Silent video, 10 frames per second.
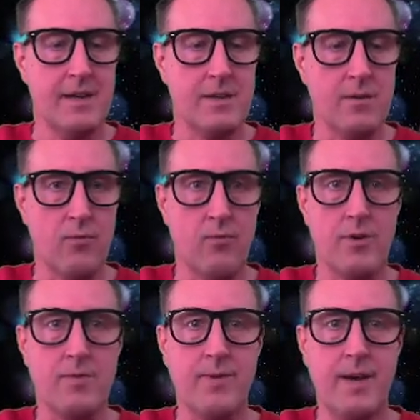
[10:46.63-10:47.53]
So
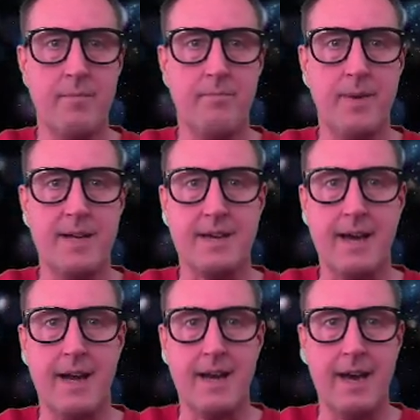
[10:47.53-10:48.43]
what we
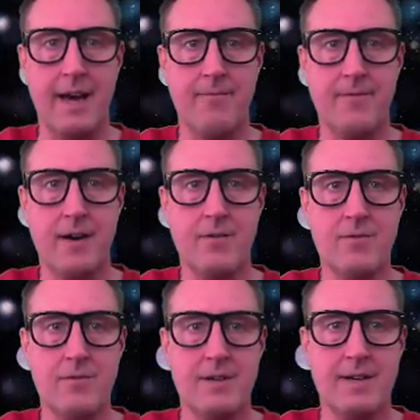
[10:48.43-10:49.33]
basically have now
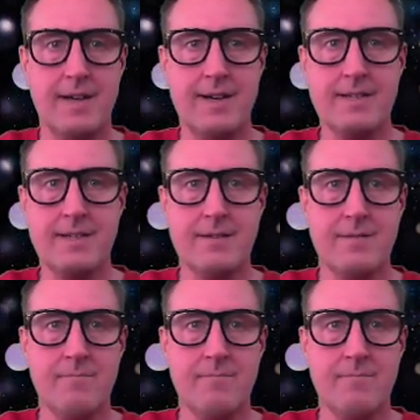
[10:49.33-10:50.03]
is